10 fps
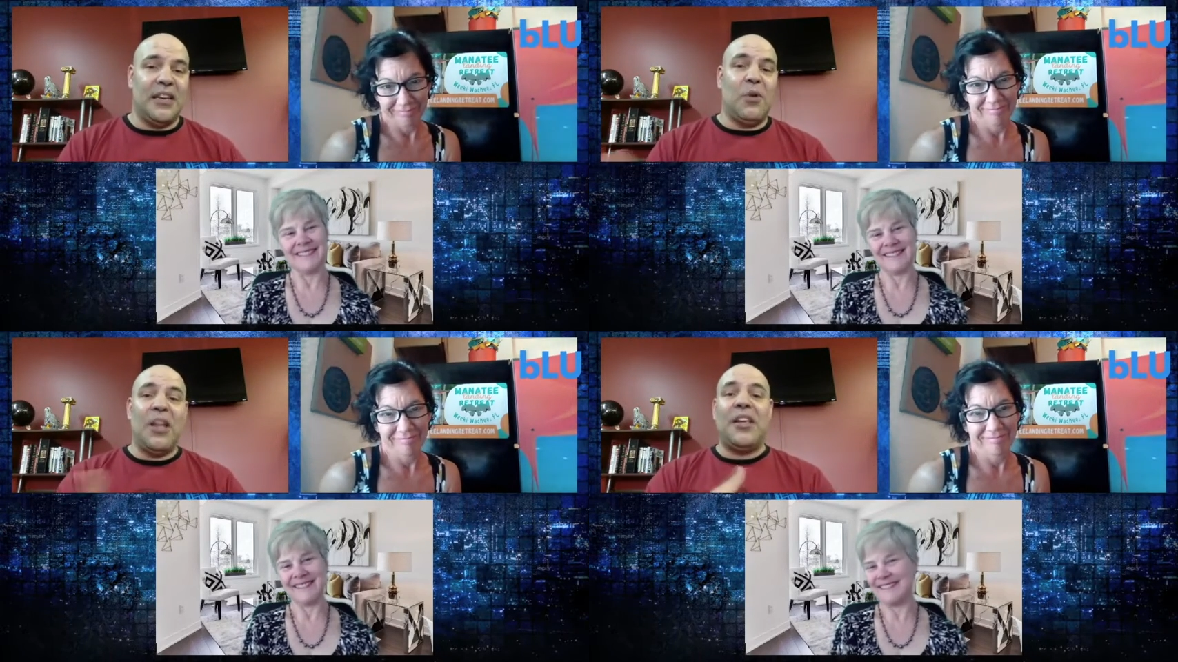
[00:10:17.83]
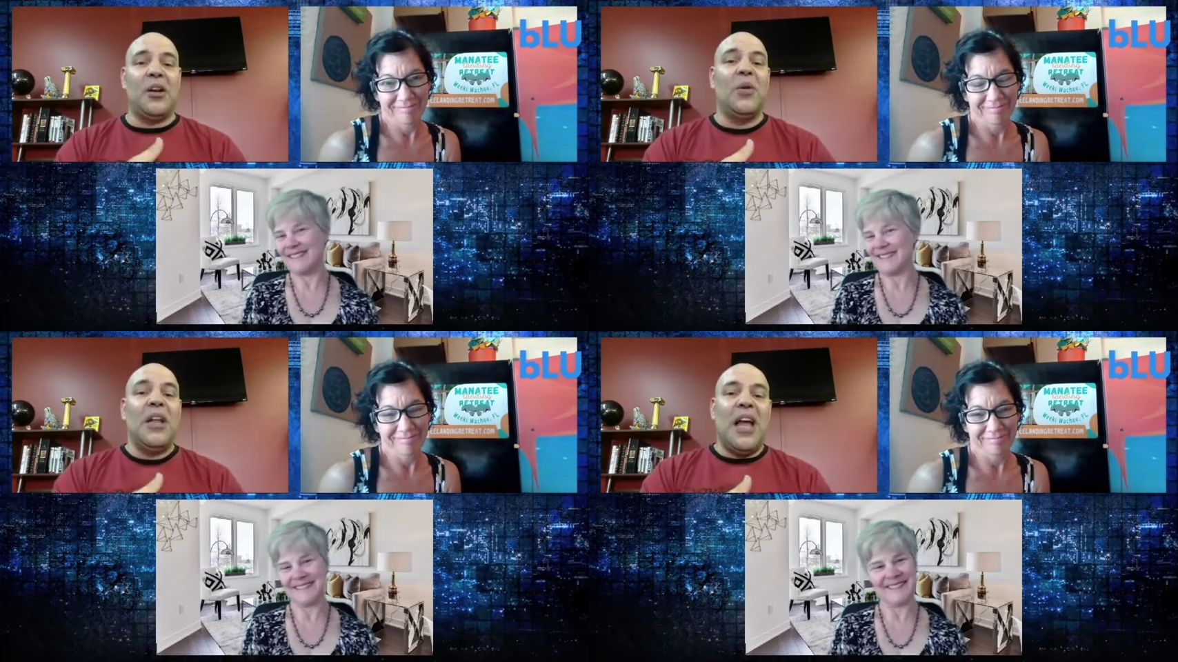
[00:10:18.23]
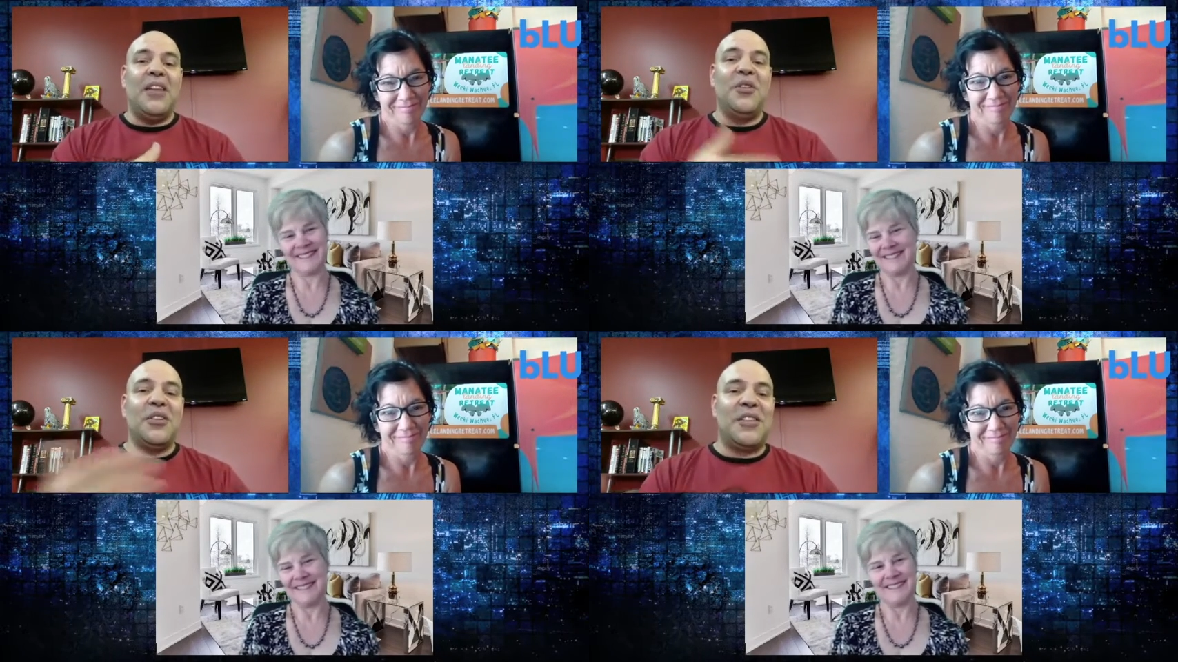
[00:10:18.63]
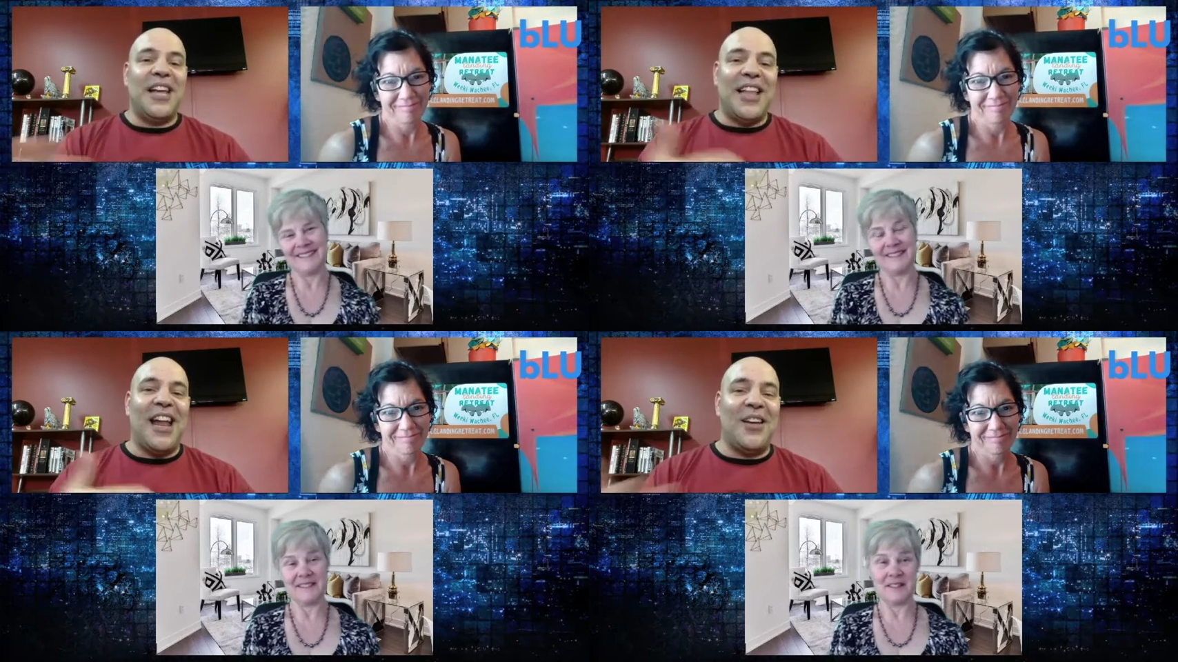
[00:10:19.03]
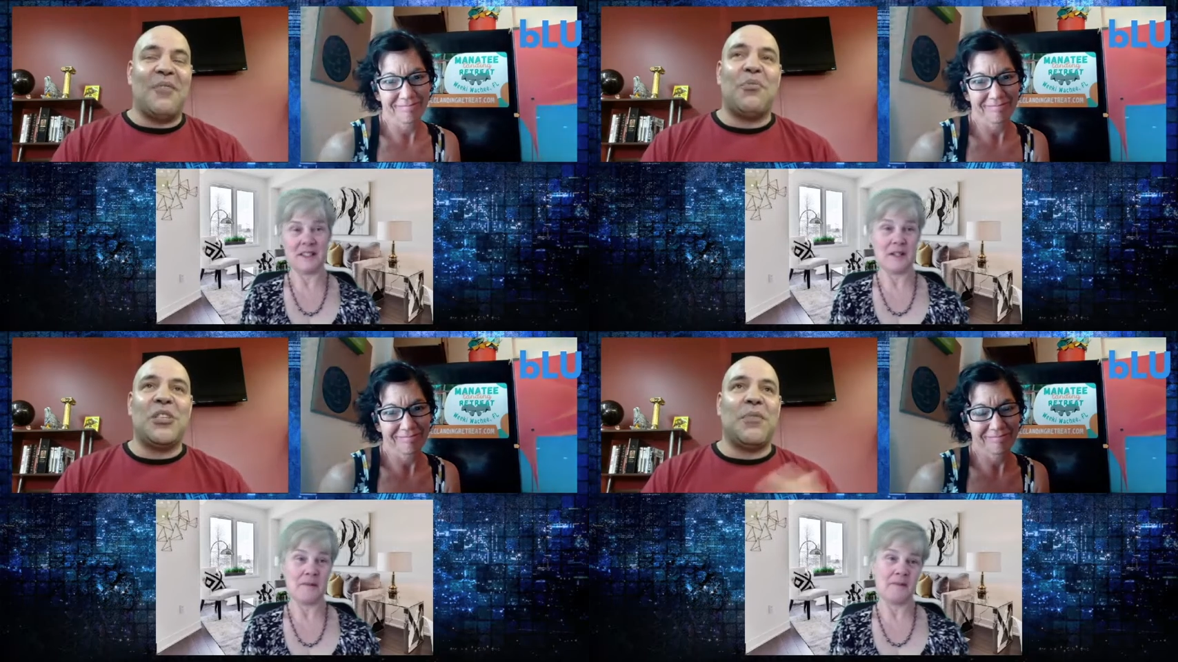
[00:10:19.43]
Speaker 1: What you know, and you could take that
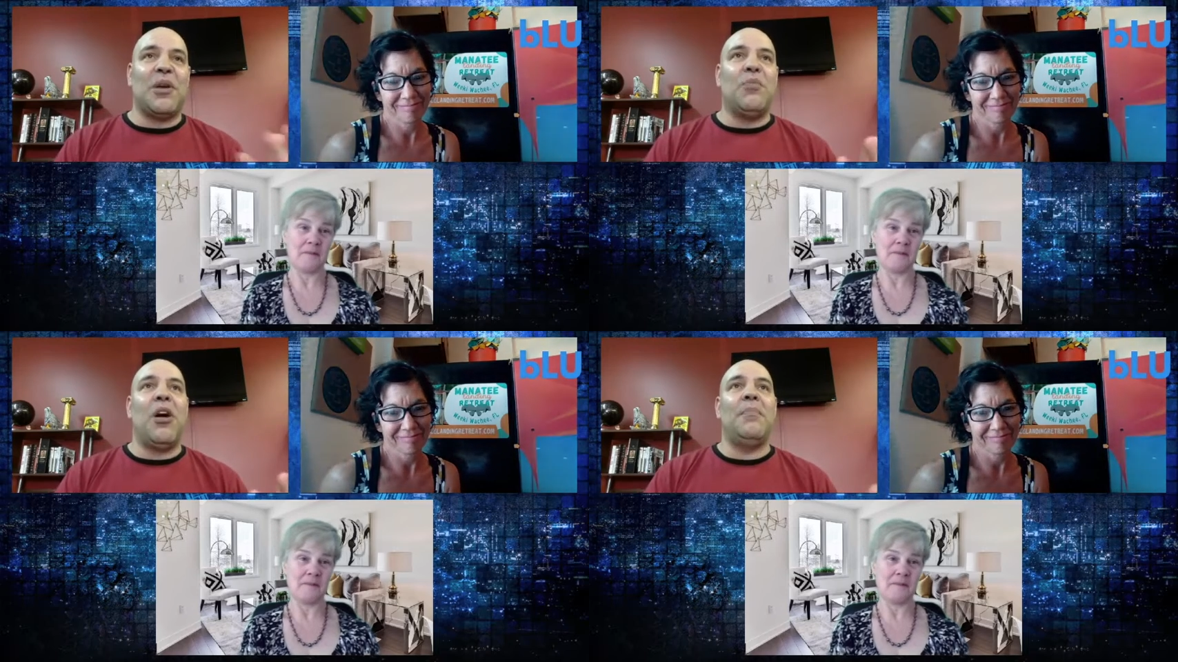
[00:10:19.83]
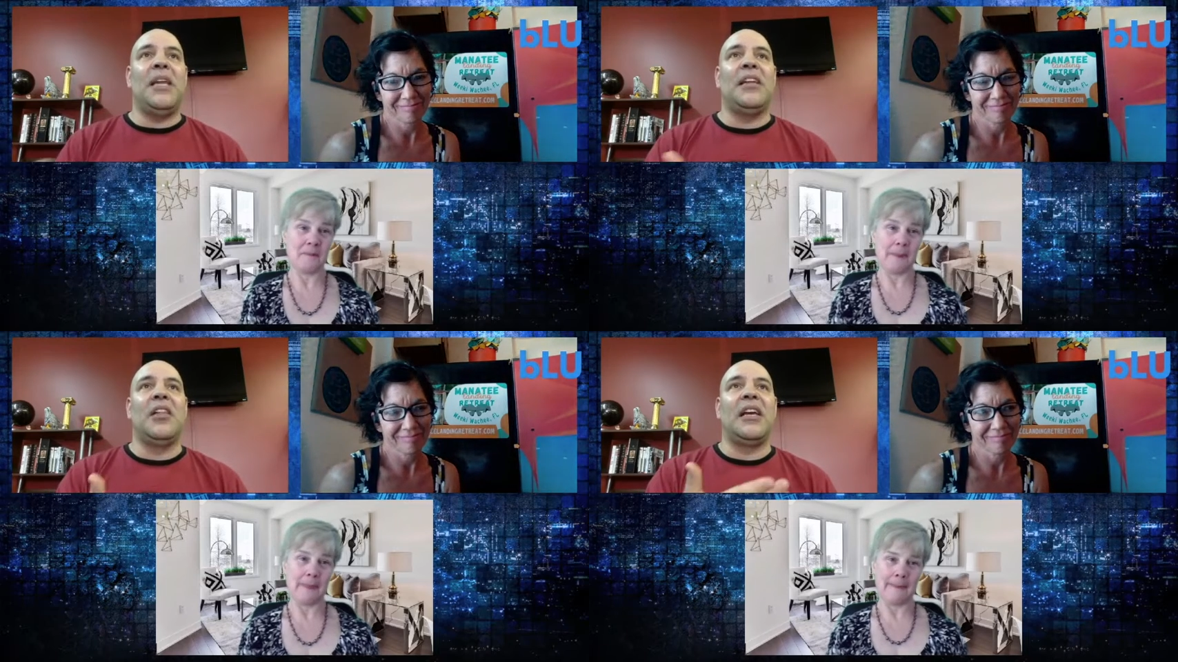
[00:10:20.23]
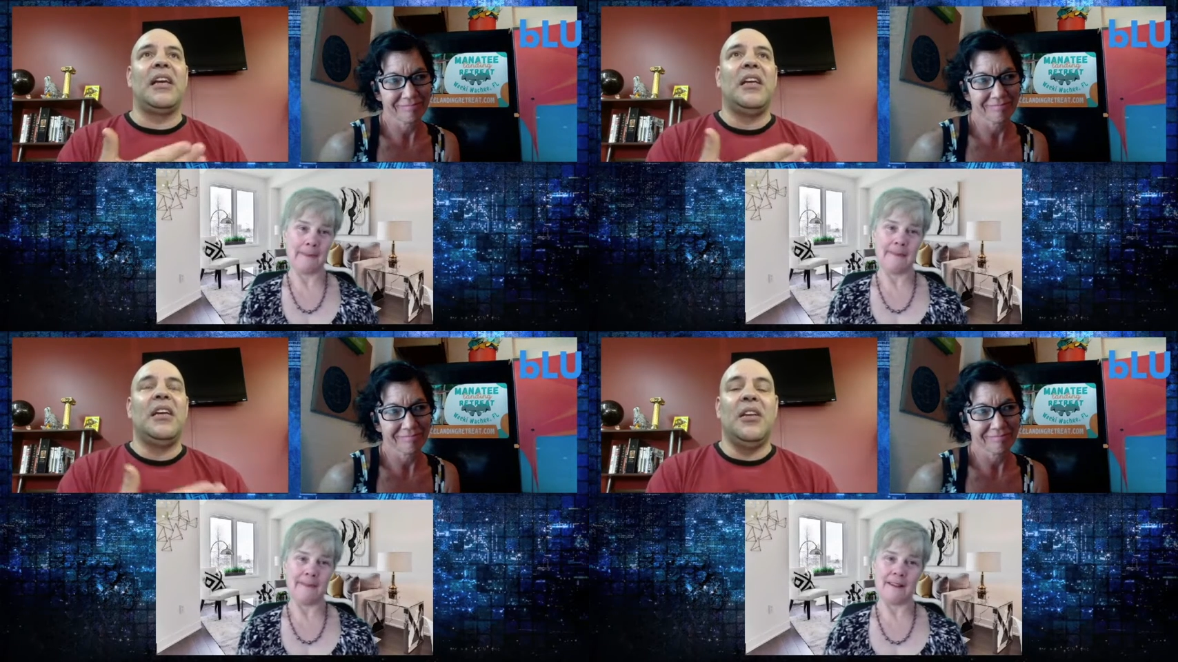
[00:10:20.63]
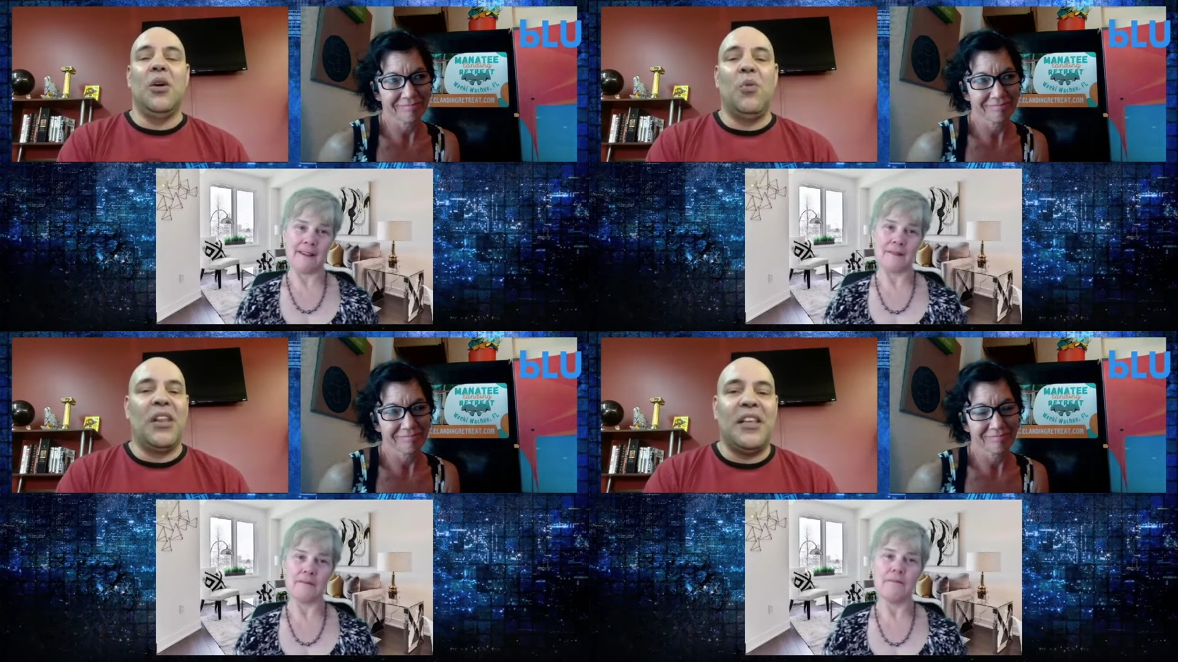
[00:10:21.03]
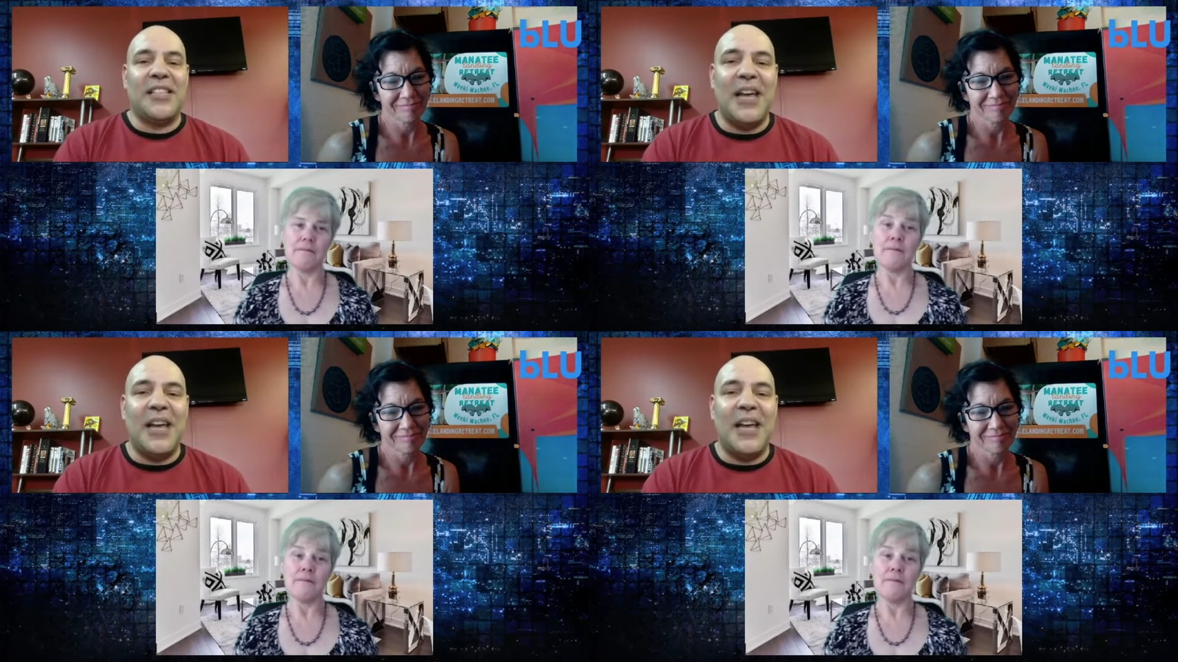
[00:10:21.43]
whichever way you want. Meaning like you know, what do they say?